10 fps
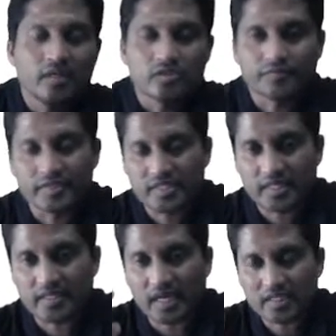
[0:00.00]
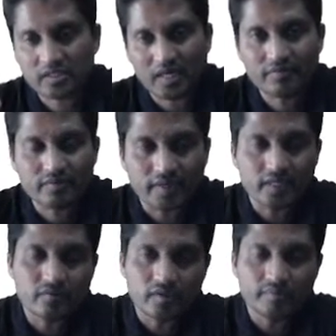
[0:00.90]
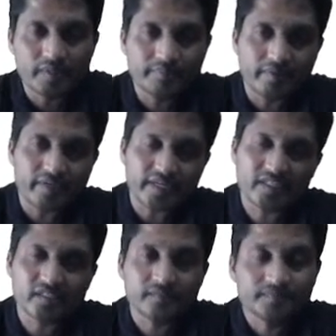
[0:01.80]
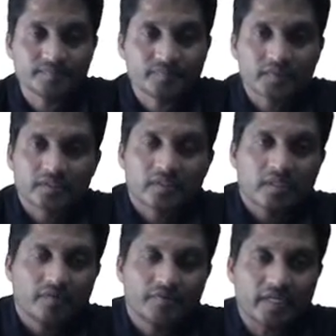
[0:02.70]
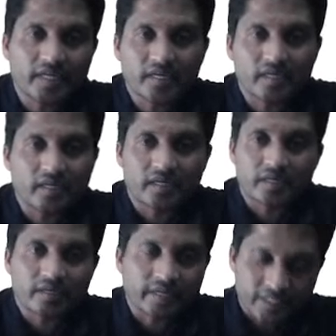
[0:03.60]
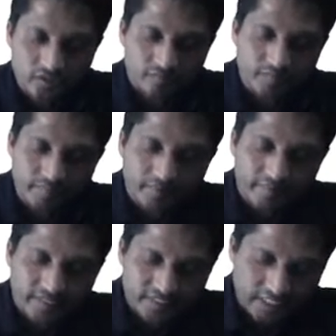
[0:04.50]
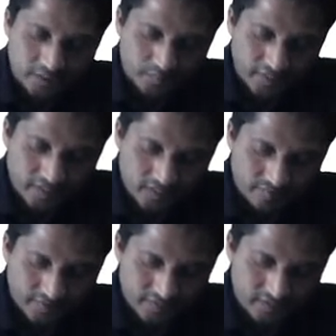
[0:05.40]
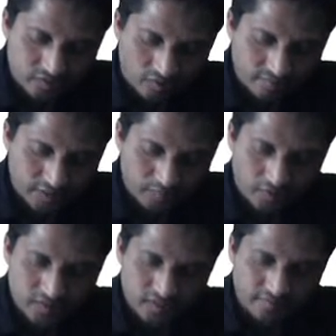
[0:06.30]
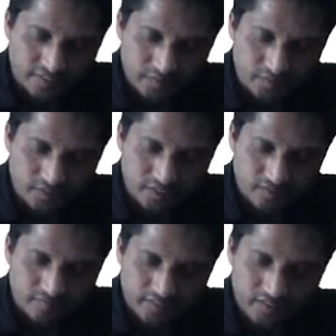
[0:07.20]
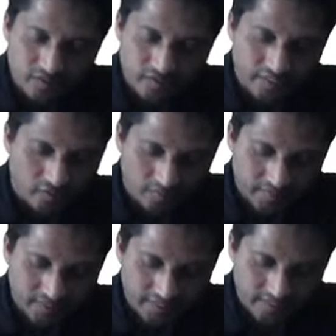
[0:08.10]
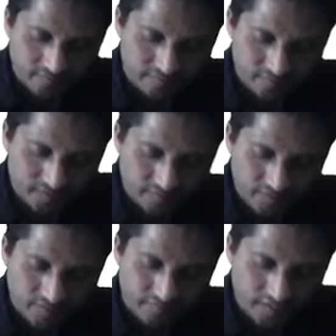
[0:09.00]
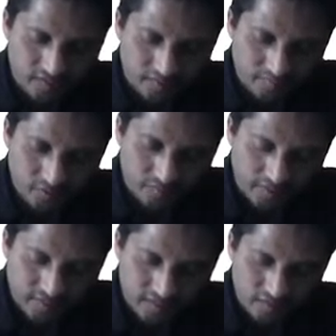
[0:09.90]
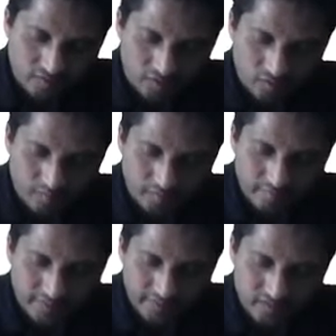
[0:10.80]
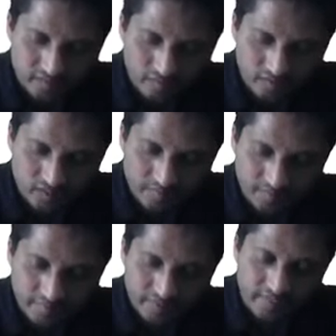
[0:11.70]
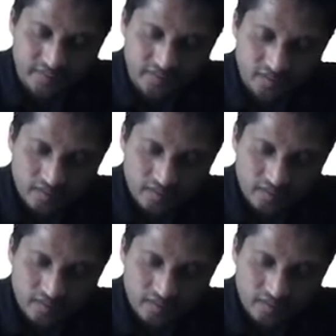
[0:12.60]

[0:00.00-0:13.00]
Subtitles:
if you start with y equal to b power x, if you take a range of b power x, exponential function is always positive. Exponential function cannot be negative, even if it is, suppose y is equal to 2 power x, 3 power x,